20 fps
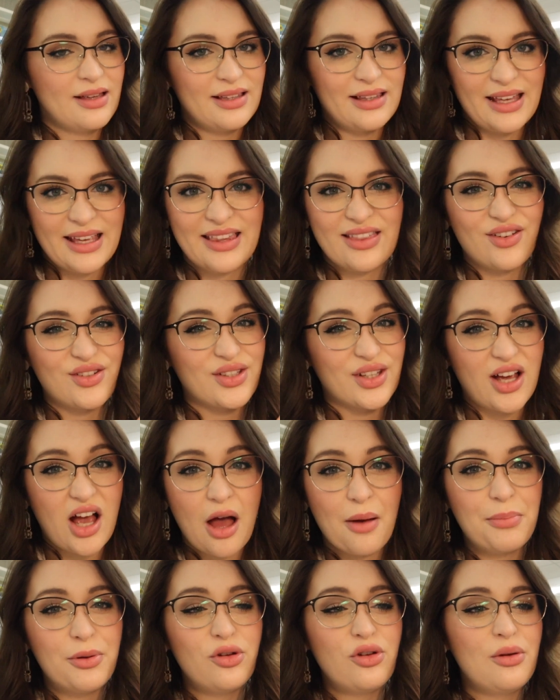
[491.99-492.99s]
Like there's a
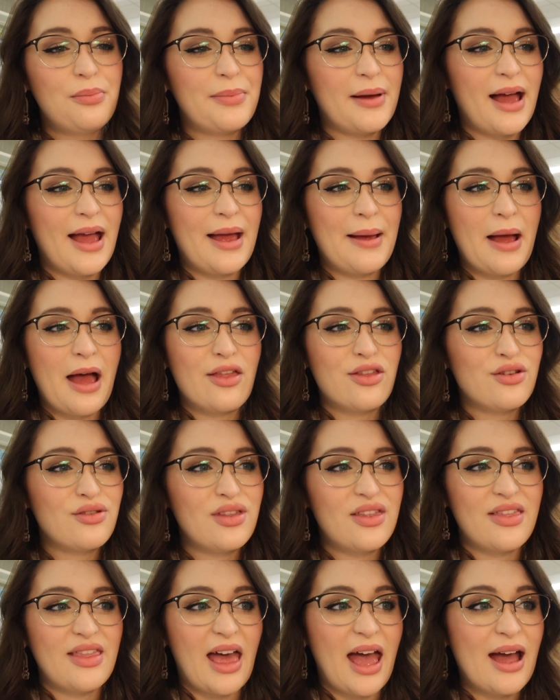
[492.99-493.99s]
couple, but other
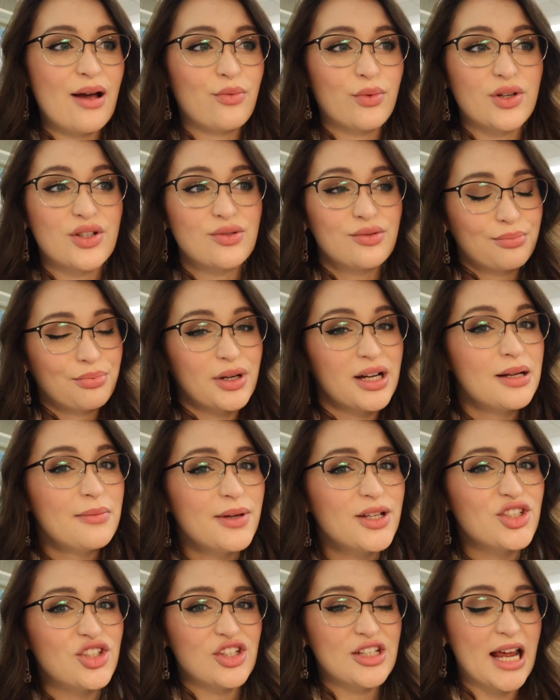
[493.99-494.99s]
than that, we're pretty
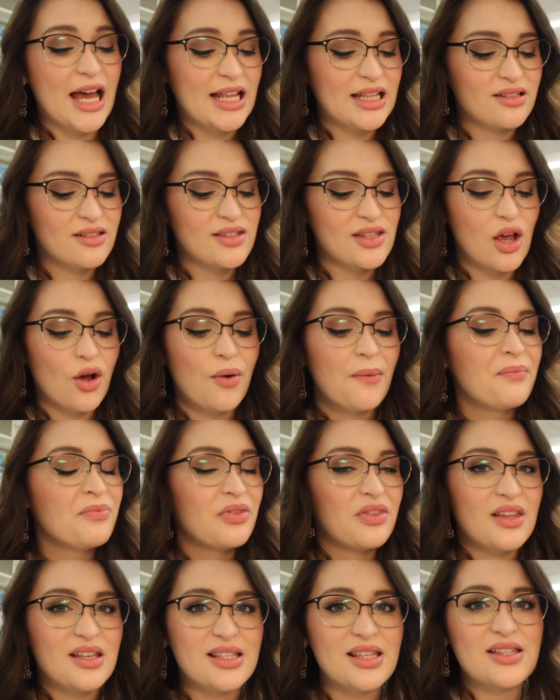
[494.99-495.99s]
much done. So
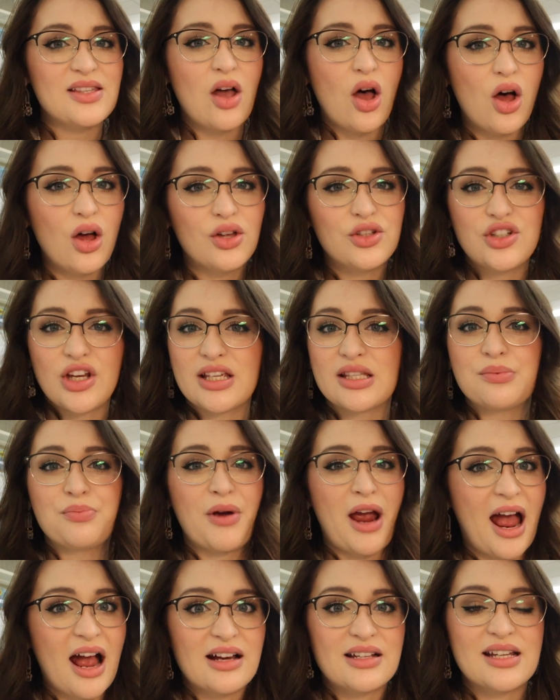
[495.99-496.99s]
this is all just
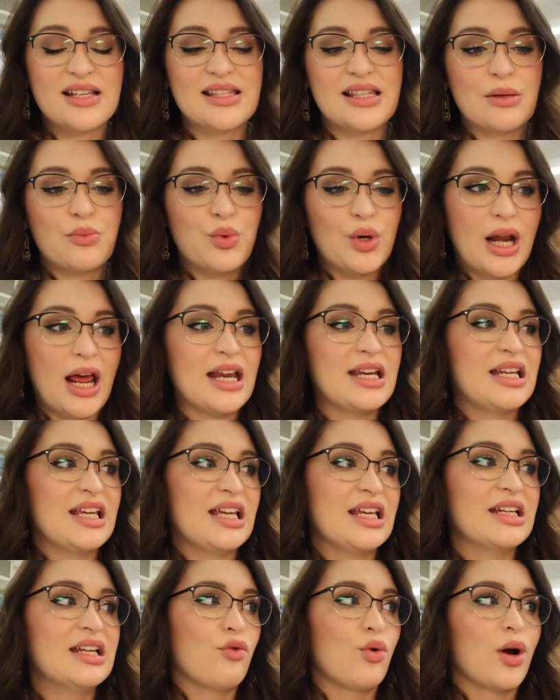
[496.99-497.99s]
practice and what I
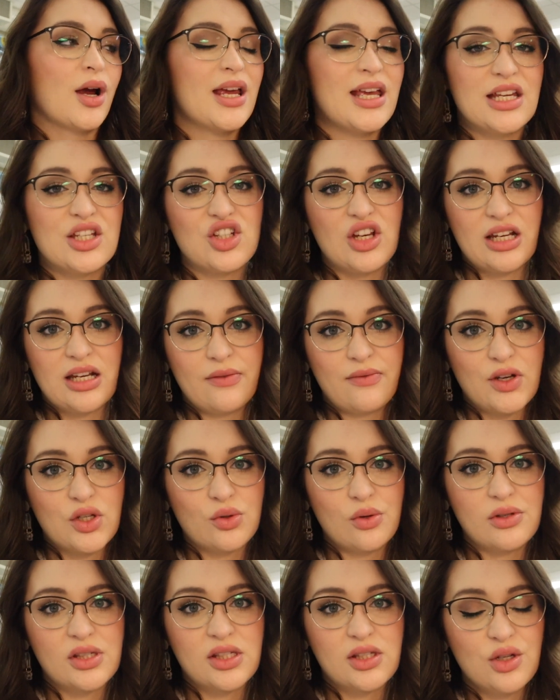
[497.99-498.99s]
need for each
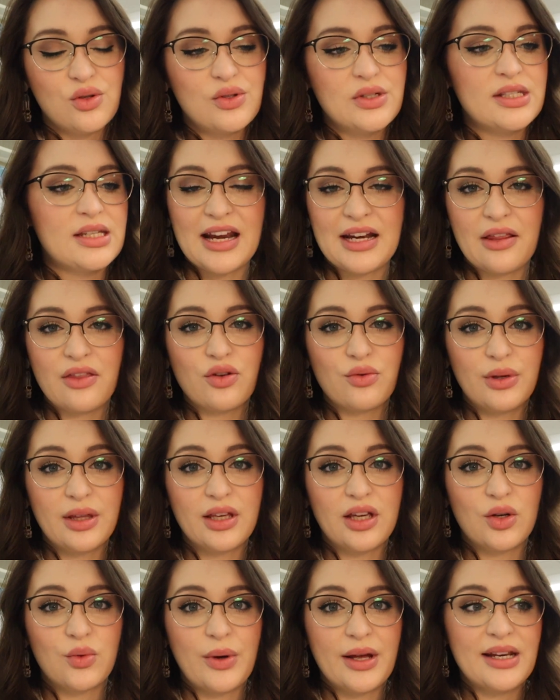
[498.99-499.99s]
individual student. Another
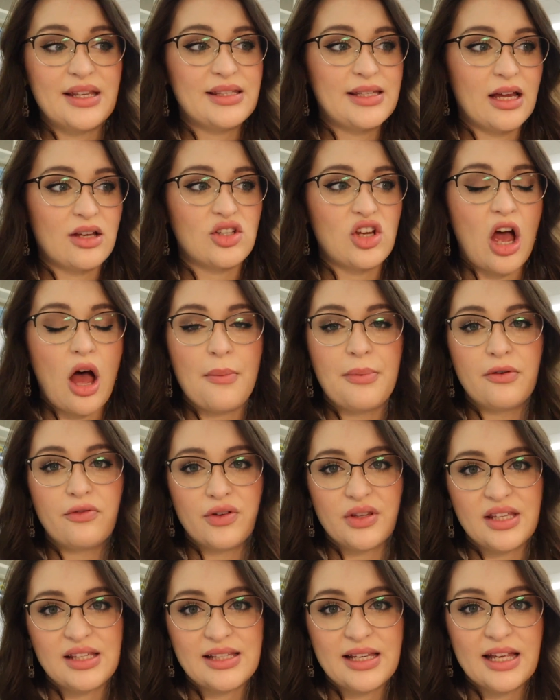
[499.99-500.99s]
really good way to stay on top of
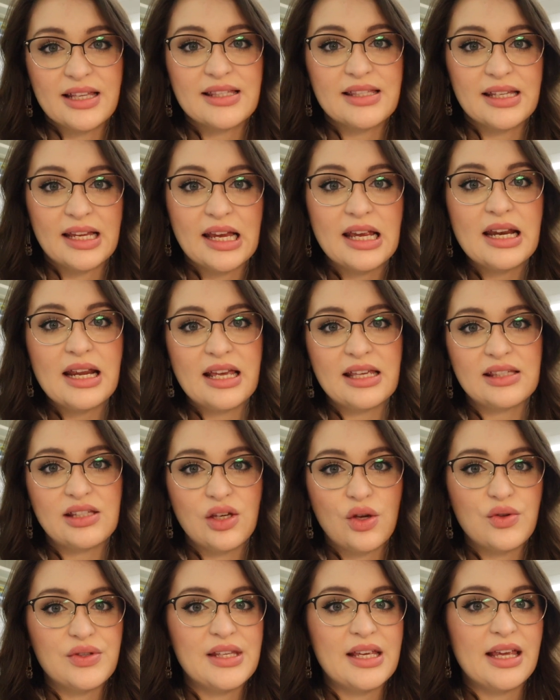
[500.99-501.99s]
what these kids need is
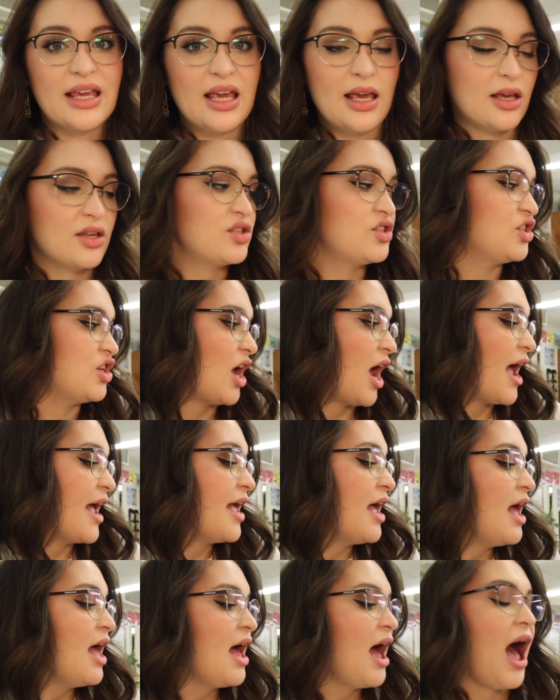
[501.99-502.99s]
using ESGI.
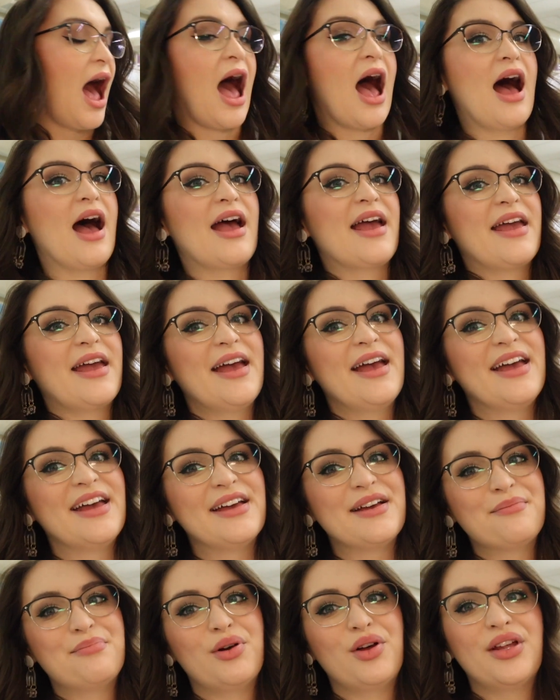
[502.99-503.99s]
I
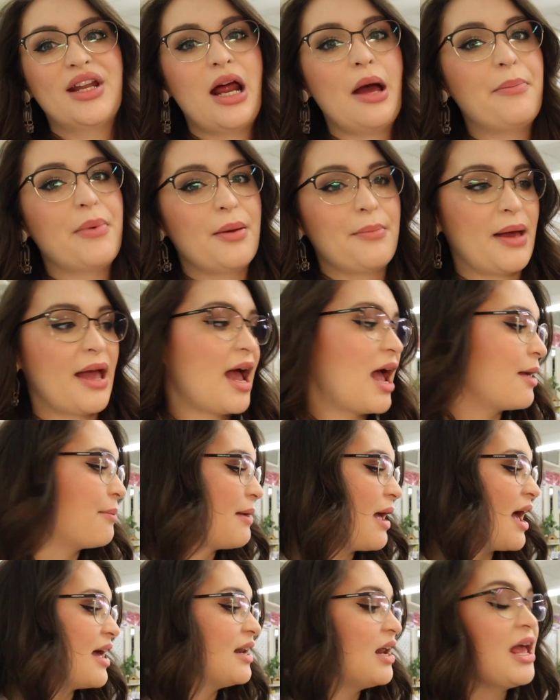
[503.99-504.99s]
pull it up on my
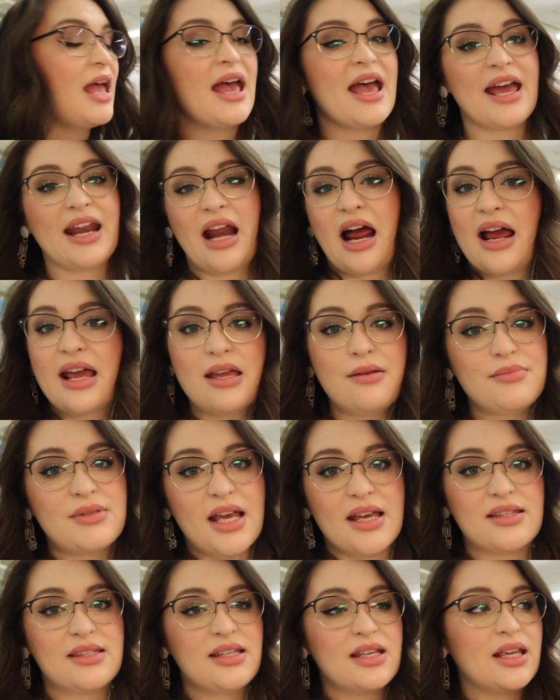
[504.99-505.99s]
iPad and I am
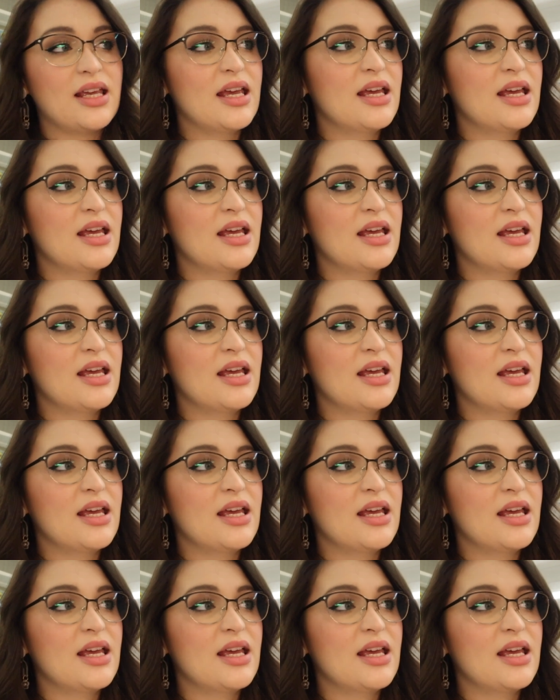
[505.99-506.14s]
testing